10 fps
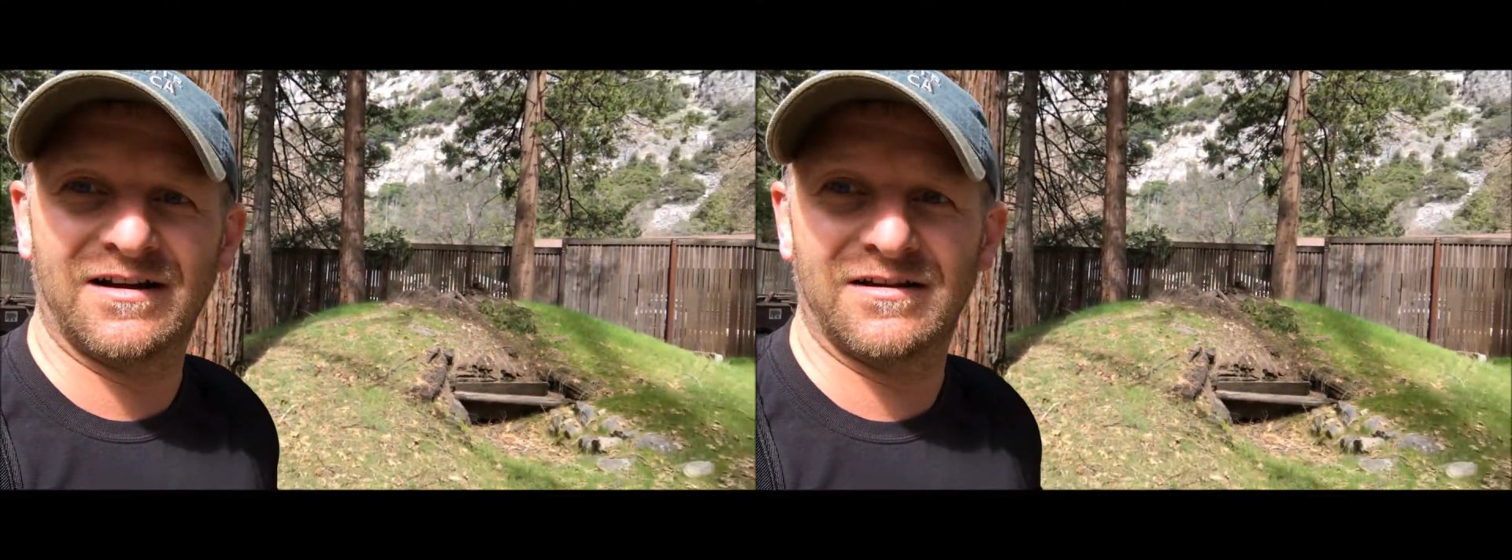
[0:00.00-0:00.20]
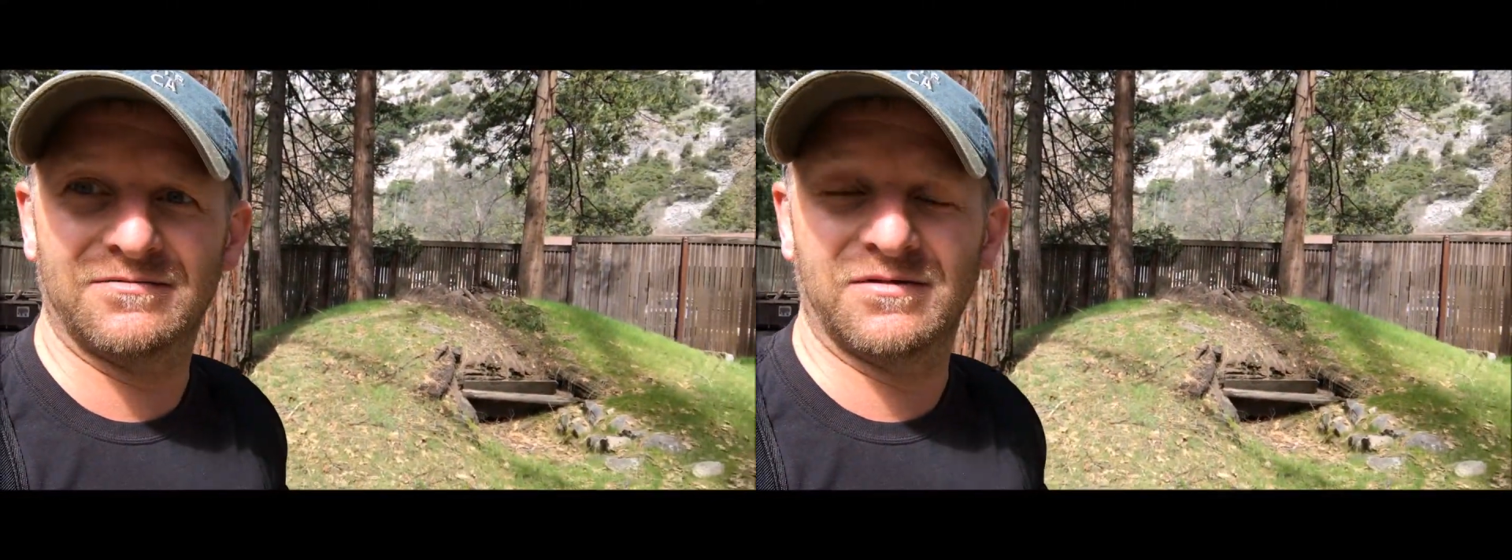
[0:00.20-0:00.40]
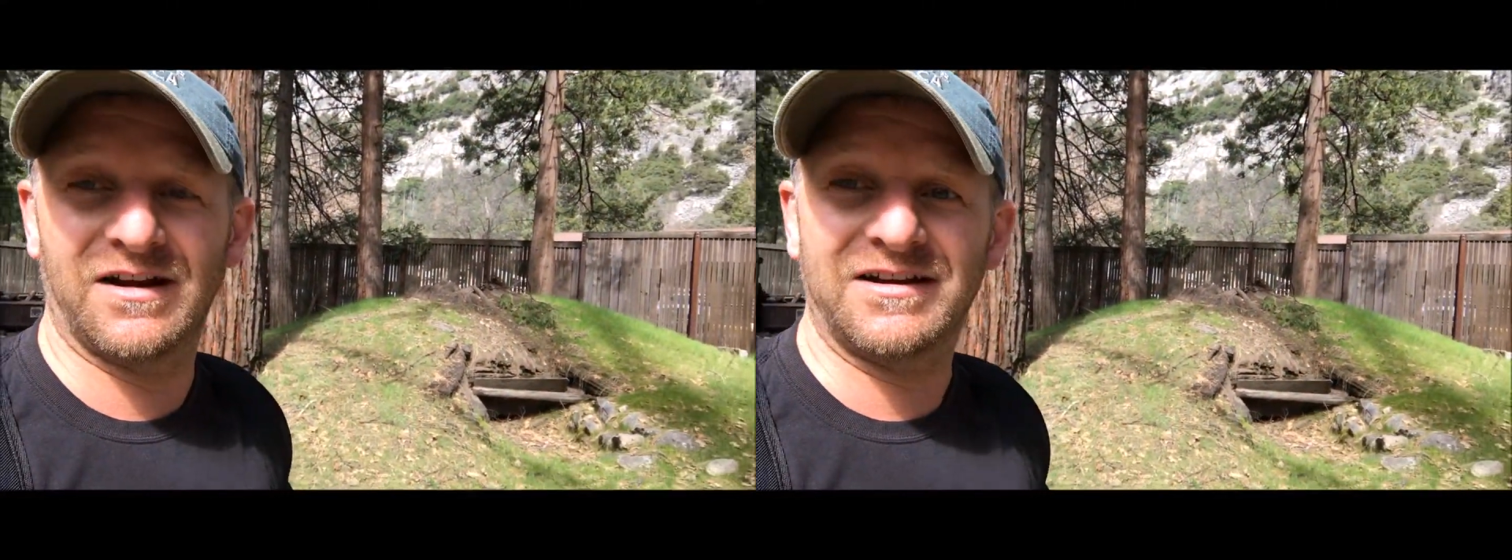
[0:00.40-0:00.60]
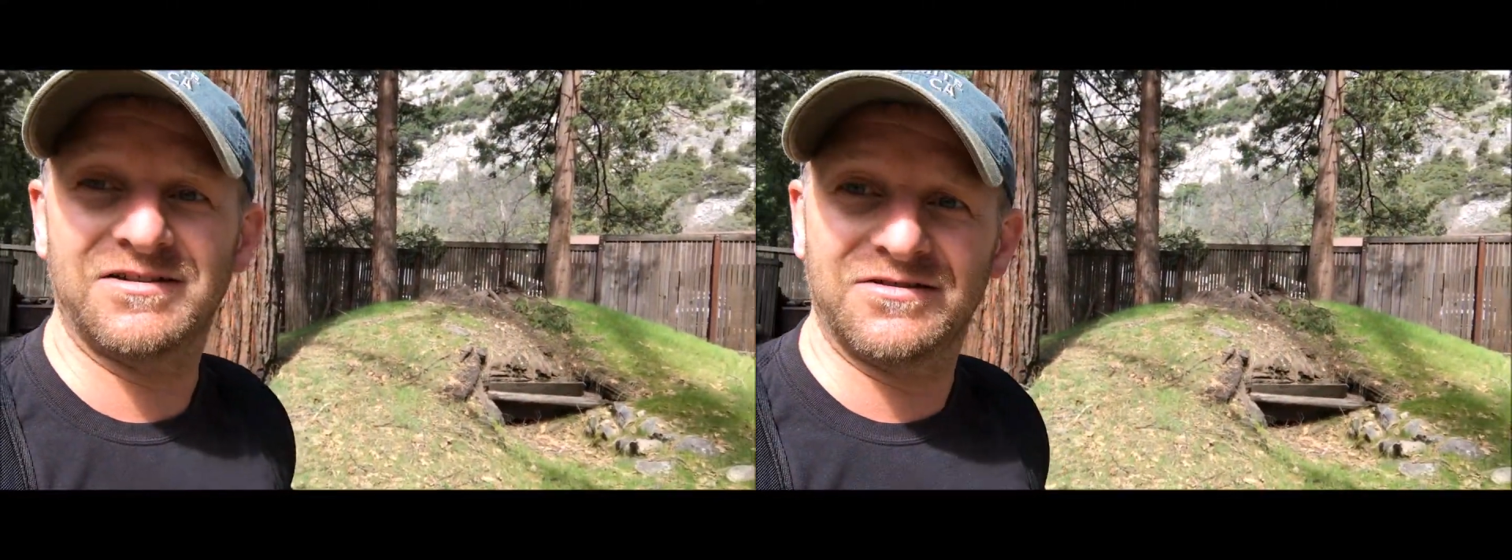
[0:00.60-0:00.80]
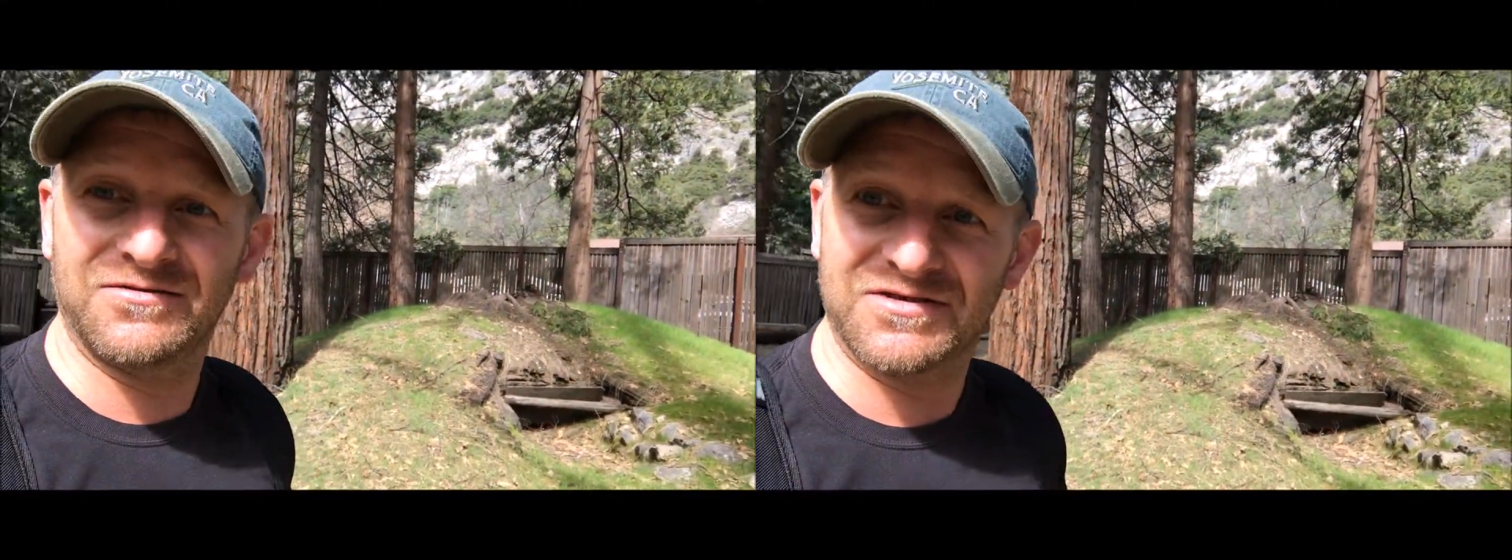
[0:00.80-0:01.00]
I
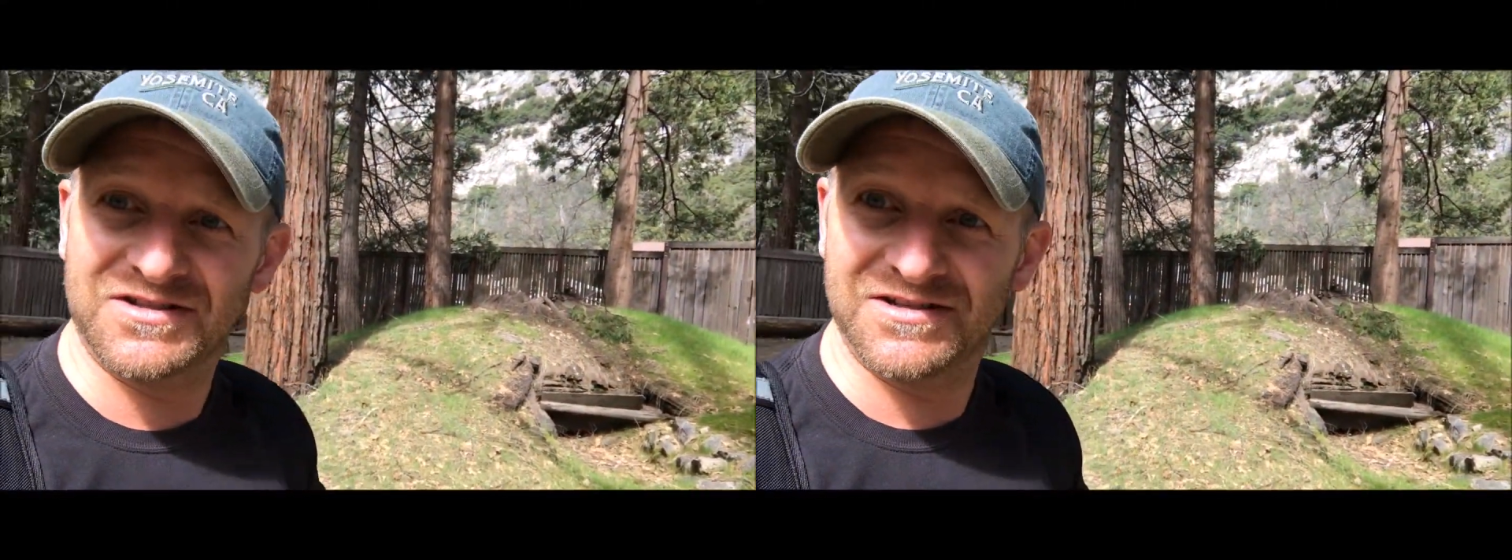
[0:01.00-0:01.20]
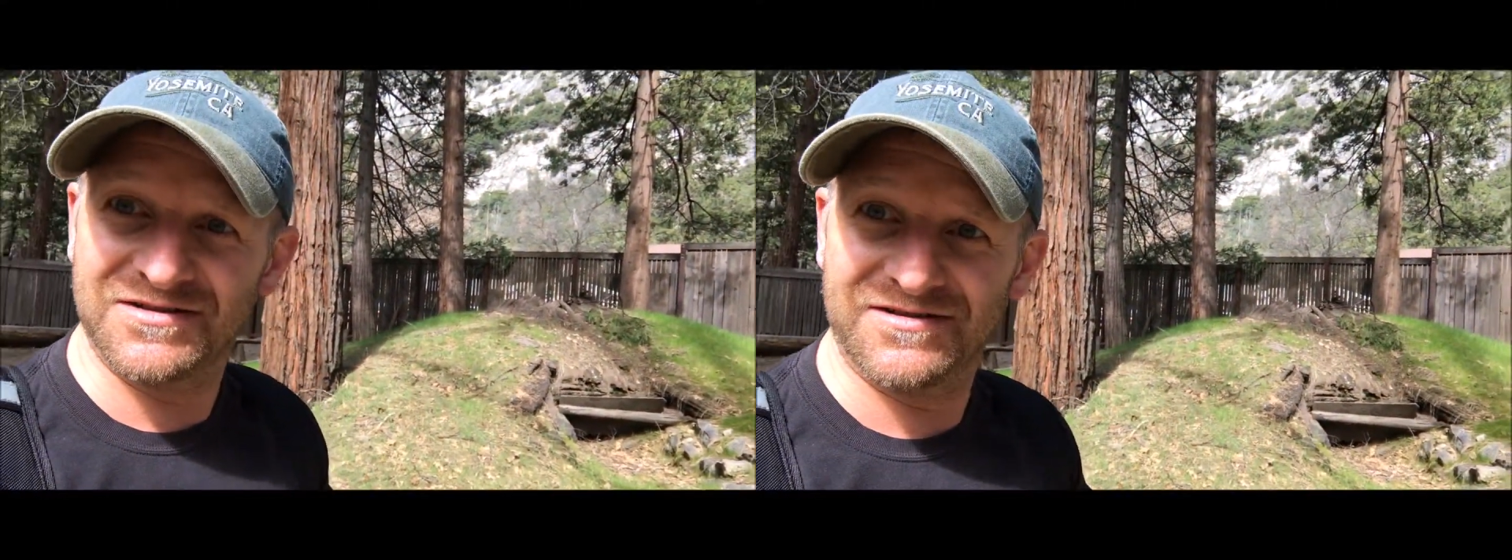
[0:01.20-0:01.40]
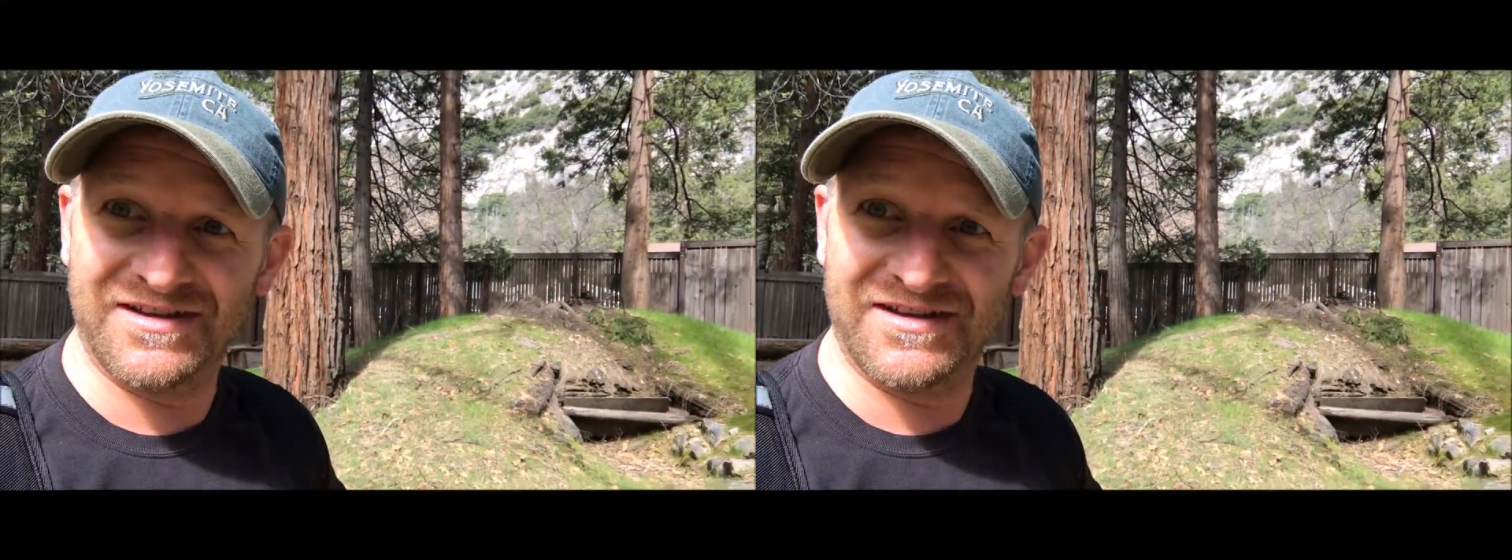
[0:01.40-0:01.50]
could use